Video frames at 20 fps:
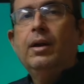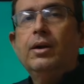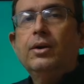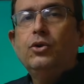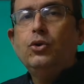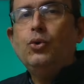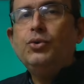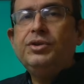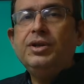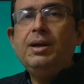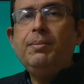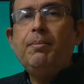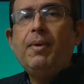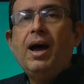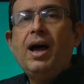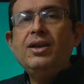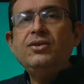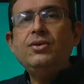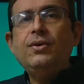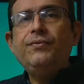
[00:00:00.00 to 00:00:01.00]
total
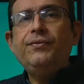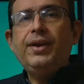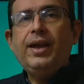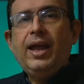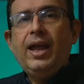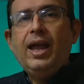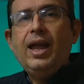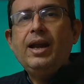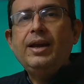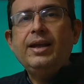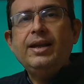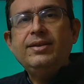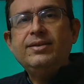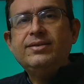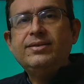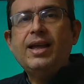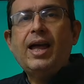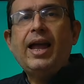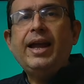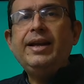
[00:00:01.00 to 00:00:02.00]
mass of air
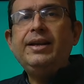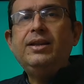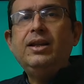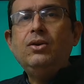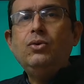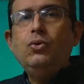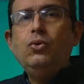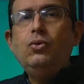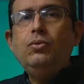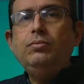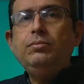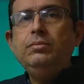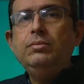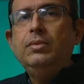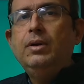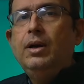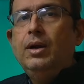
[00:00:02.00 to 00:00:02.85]
inside the room.